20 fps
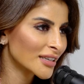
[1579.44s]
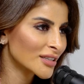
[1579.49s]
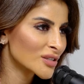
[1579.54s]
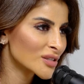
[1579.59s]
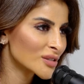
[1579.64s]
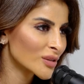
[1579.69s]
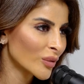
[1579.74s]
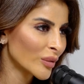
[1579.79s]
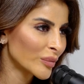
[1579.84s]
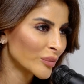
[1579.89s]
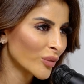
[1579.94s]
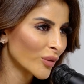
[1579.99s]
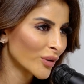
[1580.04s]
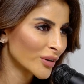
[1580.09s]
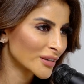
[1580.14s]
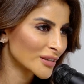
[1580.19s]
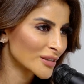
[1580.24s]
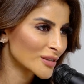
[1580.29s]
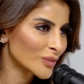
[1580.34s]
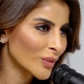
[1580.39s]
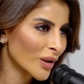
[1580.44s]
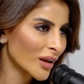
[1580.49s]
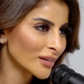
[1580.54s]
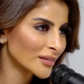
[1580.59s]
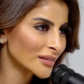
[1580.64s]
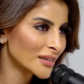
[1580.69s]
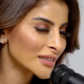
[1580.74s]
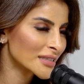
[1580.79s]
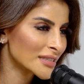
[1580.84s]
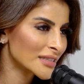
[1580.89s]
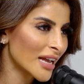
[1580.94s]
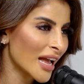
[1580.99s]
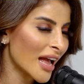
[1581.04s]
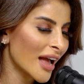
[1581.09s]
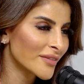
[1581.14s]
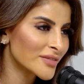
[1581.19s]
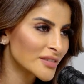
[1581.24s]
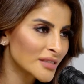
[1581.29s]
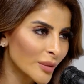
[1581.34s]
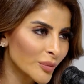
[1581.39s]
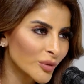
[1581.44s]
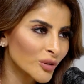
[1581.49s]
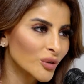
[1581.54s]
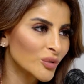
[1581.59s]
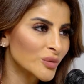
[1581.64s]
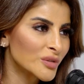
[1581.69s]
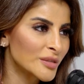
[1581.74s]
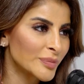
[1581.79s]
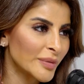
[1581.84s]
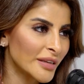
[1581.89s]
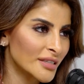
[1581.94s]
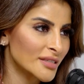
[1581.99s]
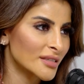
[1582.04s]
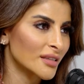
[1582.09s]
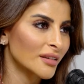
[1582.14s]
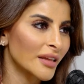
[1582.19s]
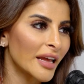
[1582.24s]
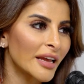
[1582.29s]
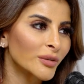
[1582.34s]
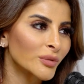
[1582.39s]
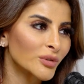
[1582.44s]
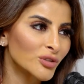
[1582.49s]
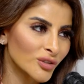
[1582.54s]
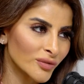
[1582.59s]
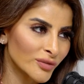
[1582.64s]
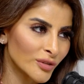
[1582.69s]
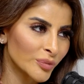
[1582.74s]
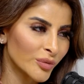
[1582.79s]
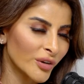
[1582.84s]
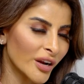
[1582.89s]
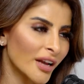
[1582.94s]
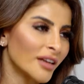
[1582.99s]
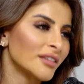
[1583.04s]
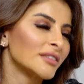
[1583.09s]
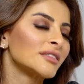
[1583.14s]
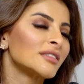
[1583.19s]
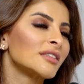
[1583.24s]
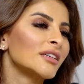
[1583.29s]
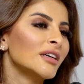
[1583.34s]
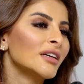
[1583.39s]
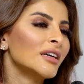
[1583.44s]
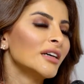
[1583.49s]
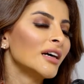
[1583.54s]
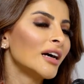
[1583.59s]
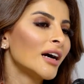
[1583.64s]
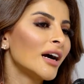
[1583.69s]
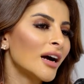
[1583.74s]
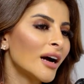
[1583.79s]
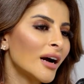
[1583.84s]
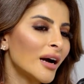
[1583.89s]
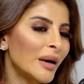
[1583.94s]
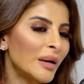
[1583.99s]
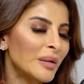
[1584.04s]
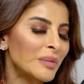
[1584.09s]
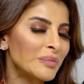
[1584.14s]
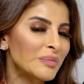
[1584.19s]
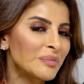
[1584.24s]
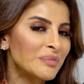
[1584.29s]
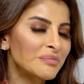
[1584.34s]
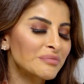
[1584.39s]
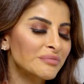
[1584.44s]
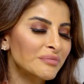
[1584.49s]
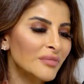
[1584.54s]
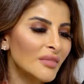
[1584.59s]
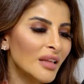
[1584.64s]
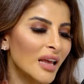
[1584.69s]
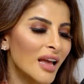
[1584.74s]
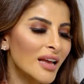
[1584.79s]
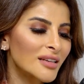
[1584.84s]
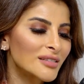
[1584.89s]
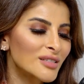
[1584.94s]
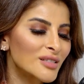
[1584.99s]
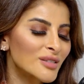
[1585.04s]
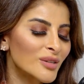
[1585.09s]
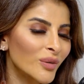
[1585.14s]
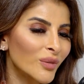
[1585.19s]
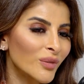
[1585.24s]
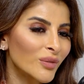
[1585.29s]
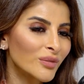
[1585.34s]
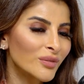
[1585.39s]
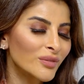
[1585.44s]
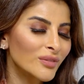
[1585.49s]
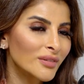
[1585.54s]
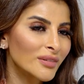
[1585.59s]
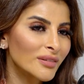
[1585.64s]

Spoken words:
is so important as well, is to have someone who speaks the language of the brand. And so,